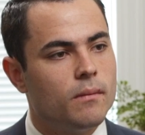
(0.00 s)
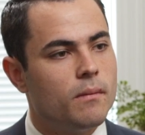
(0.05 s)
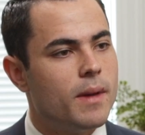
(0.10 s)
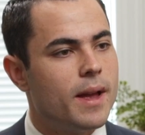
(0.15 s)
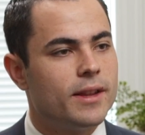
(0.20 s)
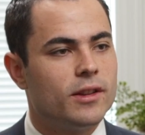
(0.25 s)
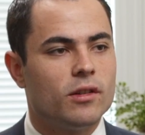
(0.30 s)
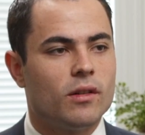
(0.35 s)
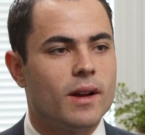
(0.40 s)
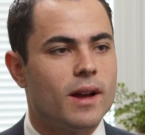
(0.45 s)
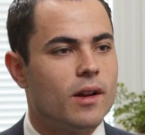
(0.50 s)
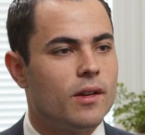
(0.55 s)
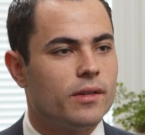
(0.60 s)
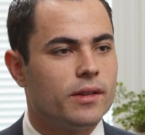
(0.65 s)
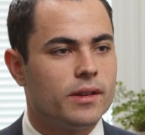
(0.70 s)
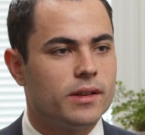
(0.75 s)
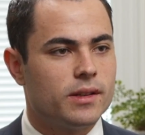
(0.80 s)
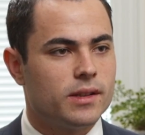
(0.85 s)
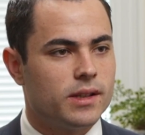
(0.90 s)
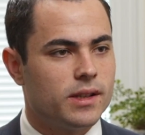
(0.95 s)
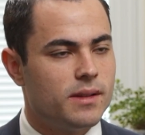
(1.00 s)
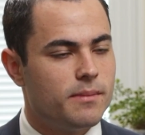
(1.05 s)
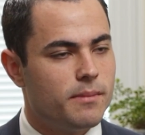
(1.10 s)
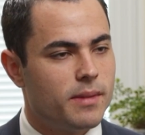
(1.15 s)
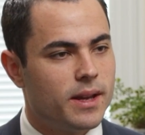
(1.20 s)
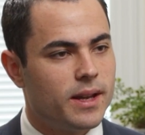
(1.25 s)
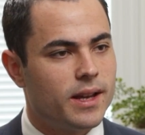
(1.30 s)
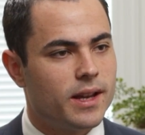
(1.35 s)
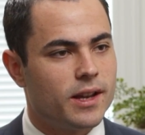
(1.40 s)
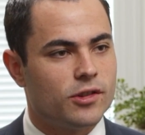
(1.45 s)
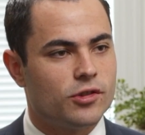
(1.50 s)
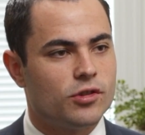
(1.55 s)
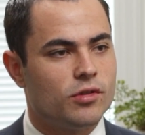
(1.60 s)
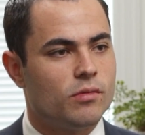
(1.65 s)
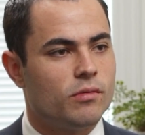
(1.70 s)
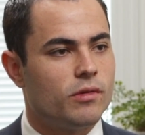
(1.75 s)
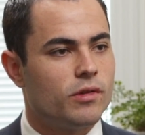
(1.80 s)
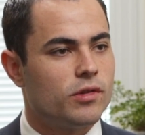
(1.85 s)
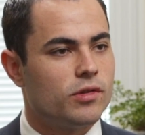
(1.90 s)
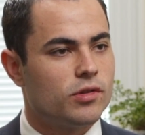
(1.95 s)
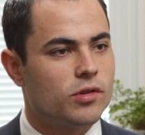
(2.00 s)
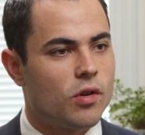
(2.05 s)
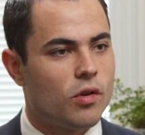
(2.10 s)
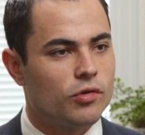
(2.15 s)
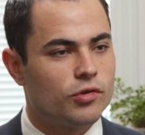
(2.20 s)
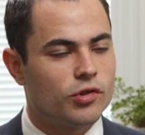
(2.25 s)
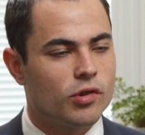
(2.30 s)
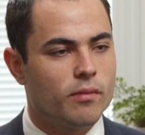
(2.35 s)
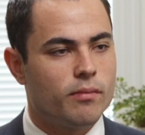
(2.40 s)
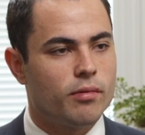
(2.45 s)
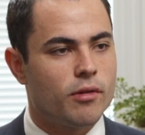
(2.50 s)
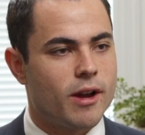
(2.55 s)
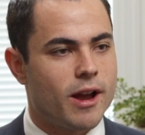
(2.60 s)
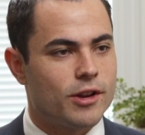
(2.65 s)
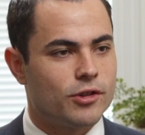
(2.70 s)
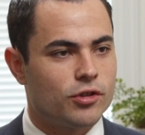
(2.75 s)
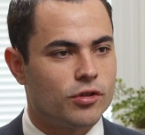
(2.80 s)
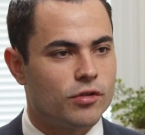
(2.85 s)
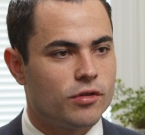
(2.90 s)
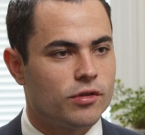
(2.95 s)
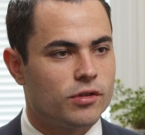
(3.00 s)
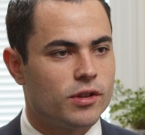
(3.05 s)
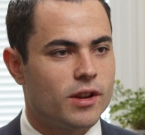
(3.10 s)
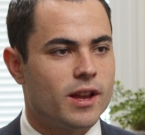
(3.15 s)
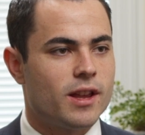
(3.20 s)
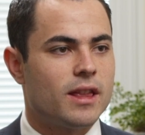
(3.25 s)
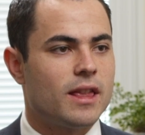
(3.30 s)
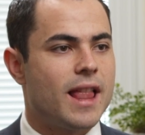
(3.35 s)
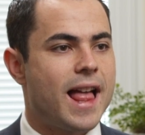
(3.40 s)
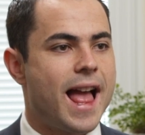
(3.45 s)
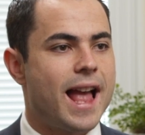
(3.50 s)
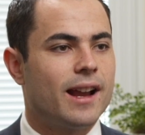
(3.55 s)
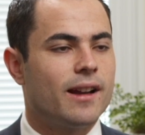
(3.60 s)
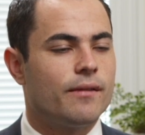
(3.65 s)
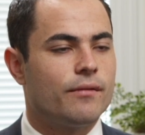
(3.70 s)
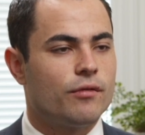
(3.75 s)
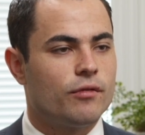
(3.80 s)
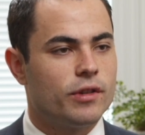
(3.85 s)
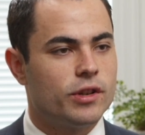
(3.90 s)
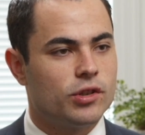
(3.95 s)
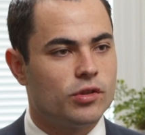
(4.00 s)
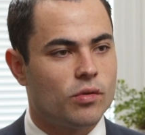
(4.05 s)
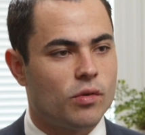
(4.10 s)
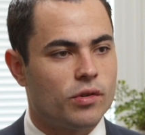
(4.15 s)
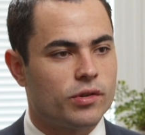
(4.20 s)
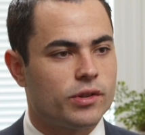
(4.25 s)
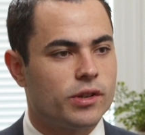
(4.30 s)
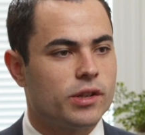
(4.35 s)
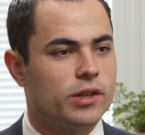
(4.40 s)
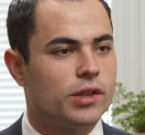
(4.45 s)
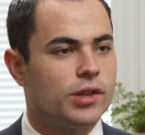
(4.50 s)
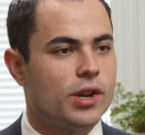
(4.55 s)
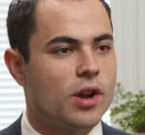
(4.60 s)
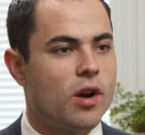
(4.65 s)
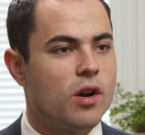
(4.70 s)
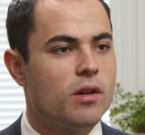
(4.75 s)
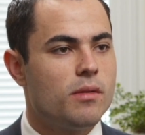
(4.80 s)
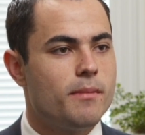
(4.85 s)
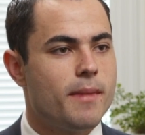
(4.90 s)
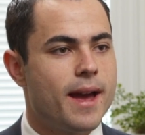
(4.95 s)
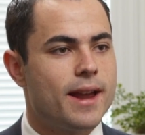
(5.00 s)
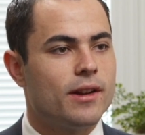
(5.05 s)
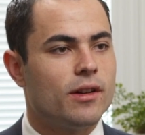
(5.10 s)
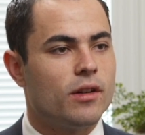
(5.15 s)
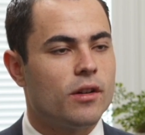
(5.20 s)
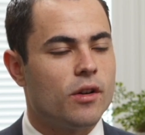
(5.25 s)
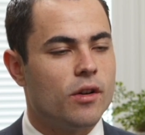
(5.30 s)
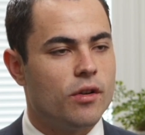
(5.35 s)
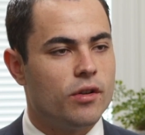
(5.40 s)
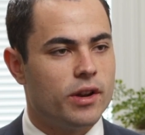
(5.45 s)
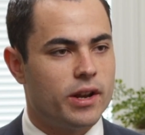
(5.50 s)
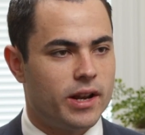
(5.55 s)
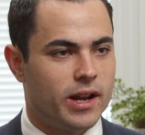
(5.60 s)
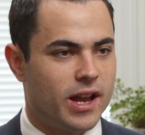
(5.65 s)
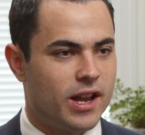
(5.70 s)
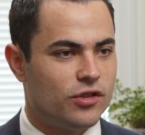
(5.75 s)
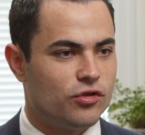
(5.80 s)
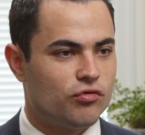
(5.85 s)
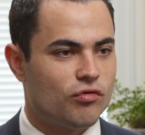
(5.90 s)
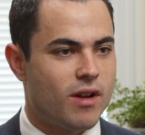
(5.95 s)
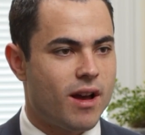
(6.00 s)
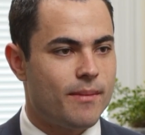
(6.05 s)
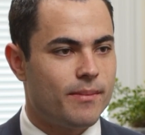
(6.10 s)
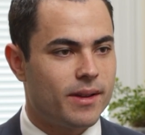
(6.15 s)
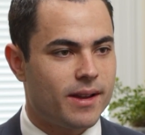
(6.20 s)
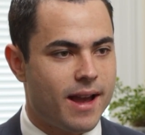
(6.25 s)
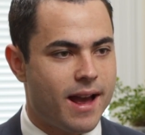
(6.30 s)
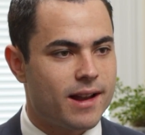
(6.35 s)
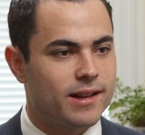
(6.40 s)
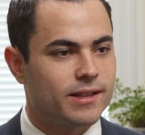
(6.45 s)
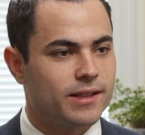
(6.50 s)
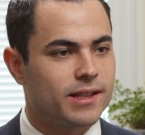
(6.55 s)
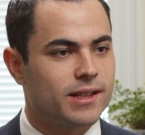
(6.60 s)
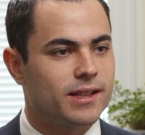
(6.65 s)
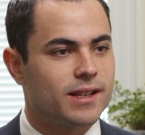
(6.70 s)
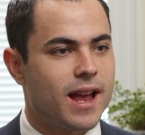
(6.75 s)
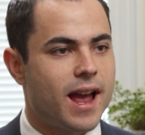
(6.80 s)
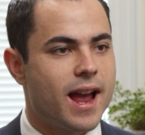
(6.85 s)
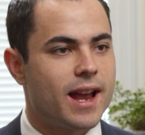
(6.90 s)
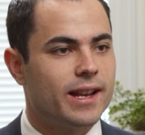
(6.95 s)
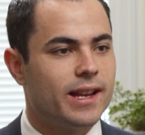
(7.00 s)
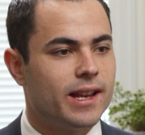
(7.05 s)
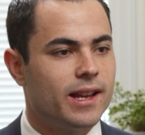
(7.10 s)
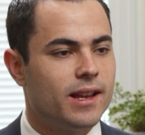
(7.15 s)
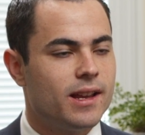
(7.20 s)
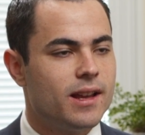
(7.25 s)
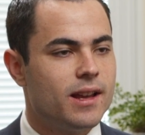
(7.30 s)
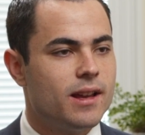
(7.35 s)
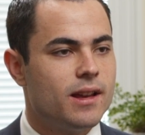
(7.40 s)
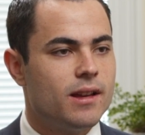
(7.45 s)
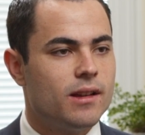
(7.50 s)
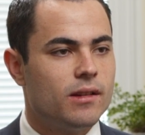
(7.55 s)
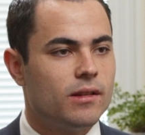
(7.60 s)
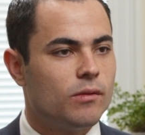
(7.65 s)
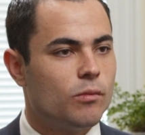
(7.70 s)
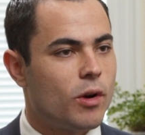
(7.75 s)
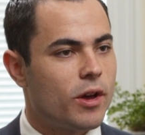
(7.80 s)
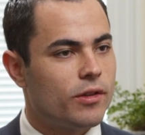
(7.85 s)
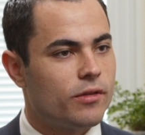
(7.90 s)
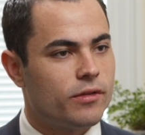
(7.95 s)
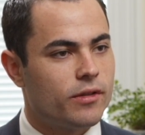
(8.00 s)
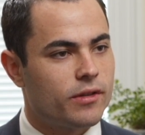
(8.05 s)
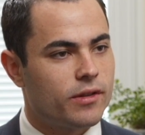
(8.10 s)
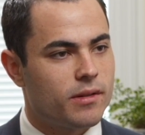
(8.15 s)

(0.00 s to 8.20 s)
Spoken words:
Mental health is the big issue. With social pressures and lack of resources, young men are hurting and dropping out of society, whether they're